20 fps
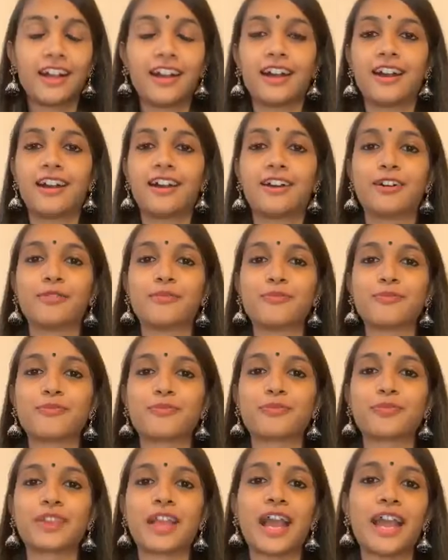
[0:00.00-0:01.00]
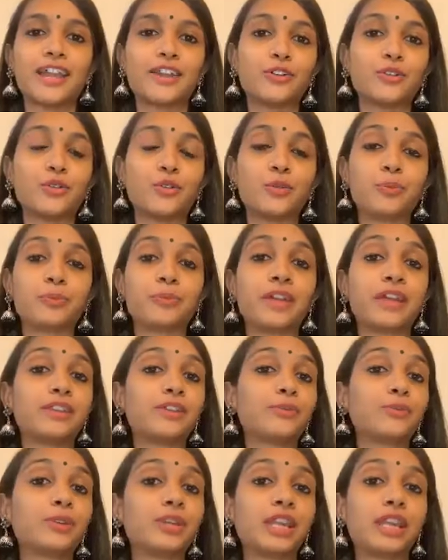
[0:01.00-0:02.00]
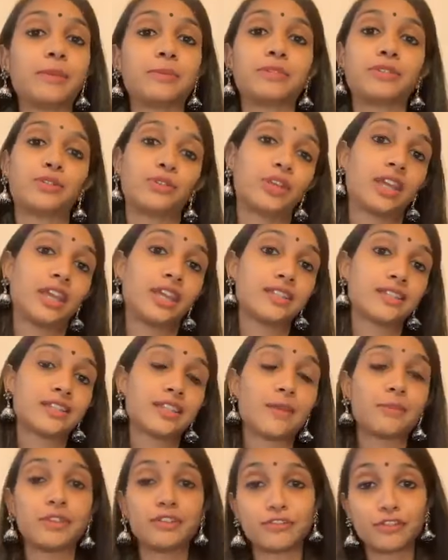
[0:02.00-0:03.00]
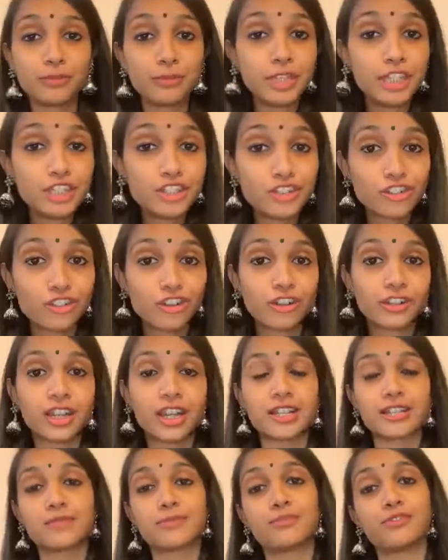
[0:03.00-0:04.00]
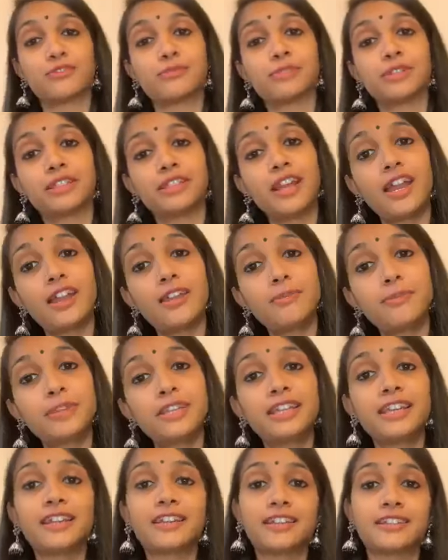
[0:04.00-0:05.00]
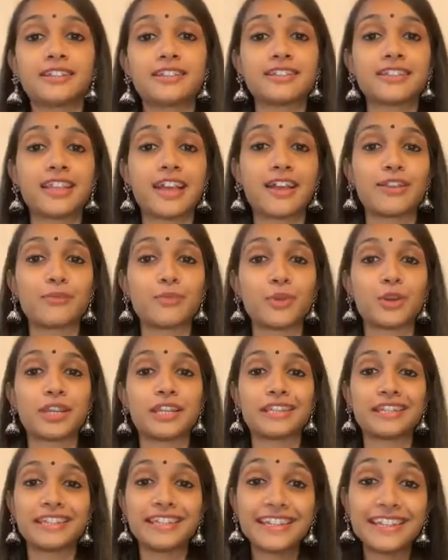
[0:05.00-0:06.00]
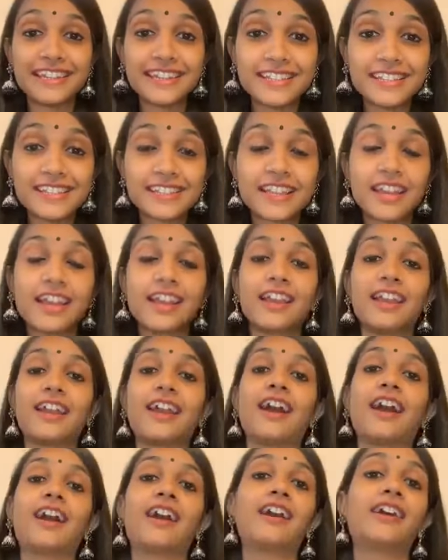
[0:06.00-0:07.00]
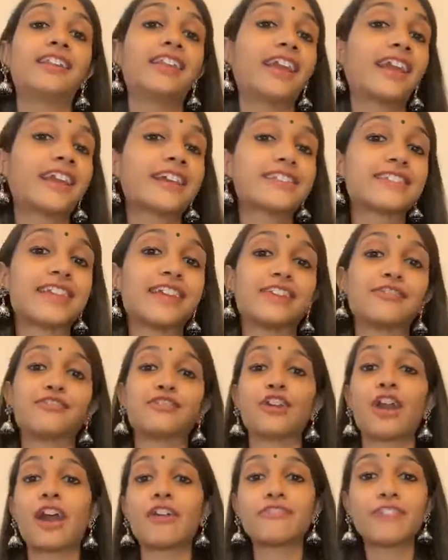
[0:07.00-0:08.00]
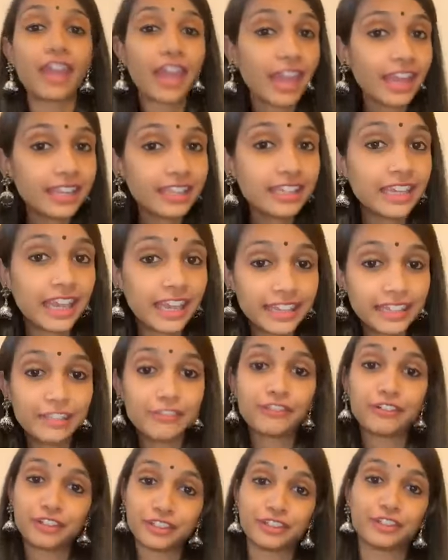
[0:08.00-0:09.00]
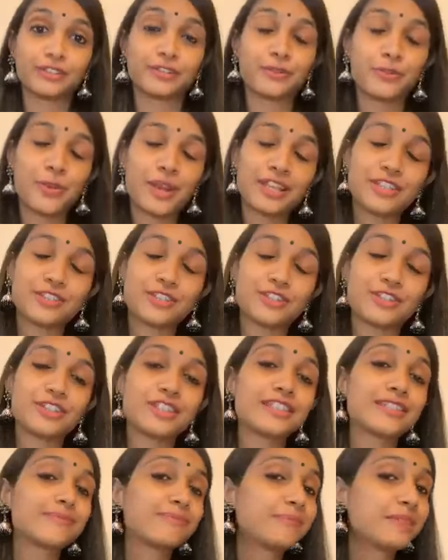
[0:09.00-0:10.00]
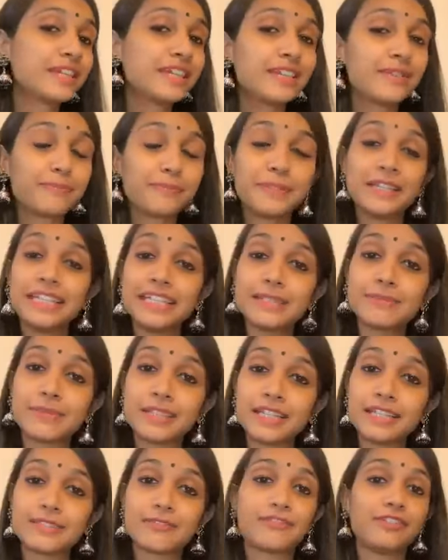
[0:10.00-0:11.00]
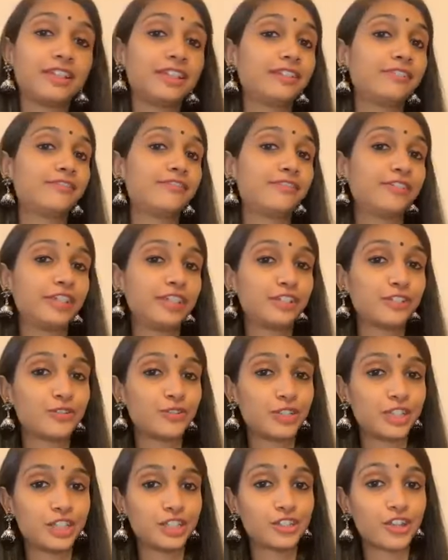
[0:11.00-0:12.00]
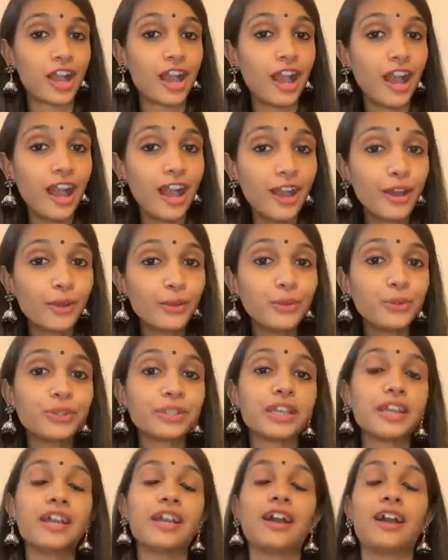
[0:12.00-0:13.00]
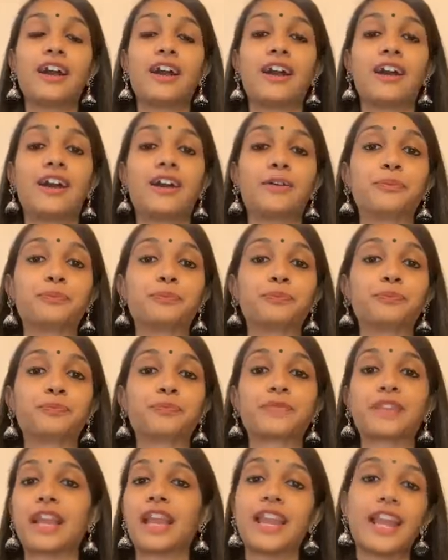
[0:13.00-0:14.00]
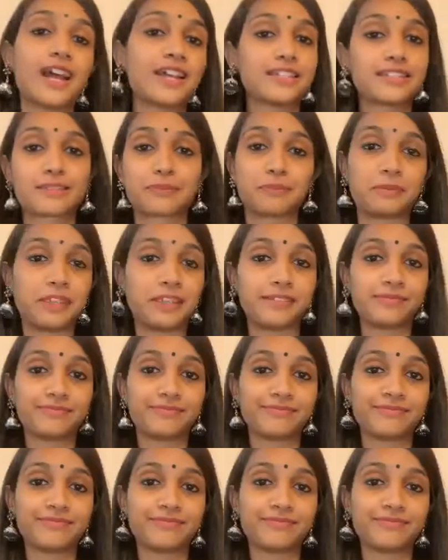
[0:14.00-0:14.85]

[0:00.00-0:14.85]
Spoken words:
I hope that you were able to gain some information on dance movement therapy and understand what it is. Like I said, if you have any further questions, please feel free to reach out and ask me.